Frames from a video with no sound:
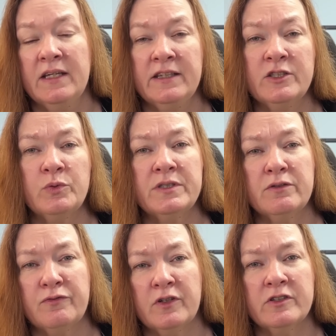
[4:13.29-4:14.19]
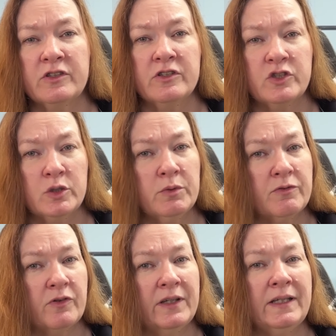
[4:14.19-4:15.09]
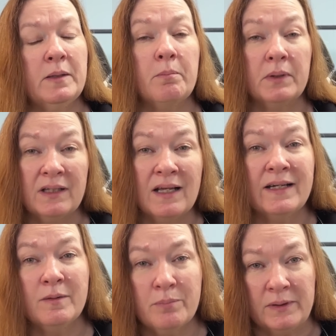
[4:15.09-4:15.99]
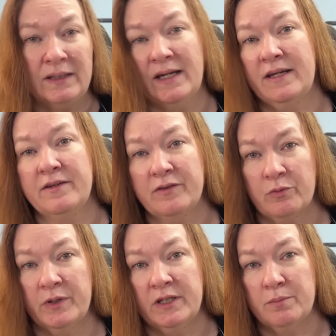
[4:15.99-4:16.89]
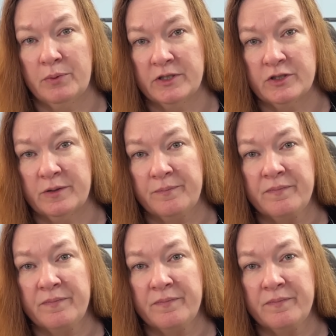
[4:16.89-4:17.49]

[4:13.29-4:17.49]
This was the first consumer-friendly plug-and-play 3D printer.